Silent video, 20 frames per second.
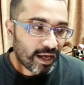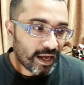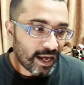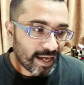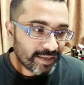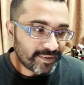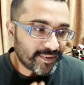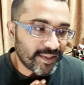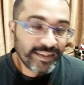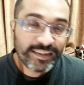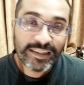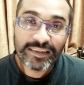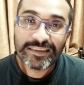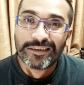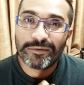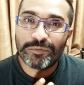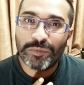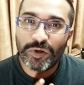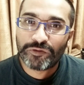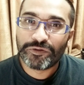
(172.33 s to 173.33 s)
i think this is
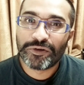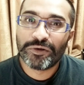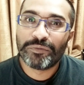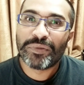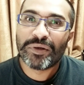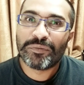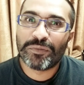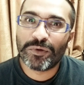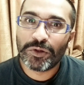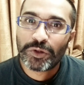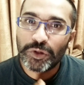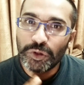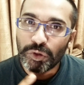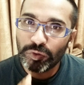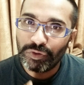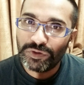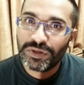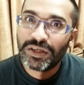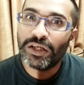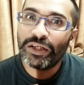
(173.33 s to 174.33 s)
a perfume people
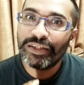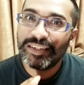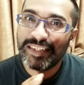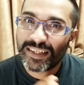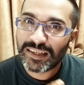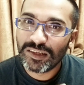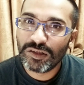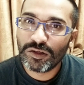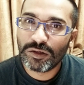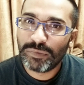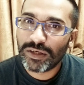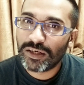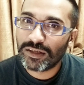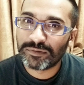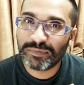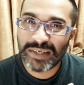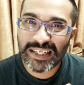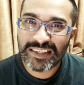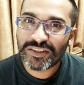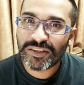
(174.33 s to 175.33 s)
should take a look because
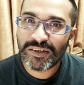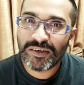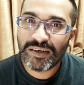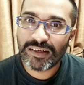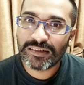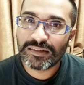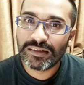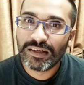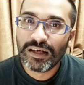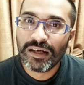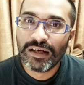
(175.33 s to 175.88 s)
manceras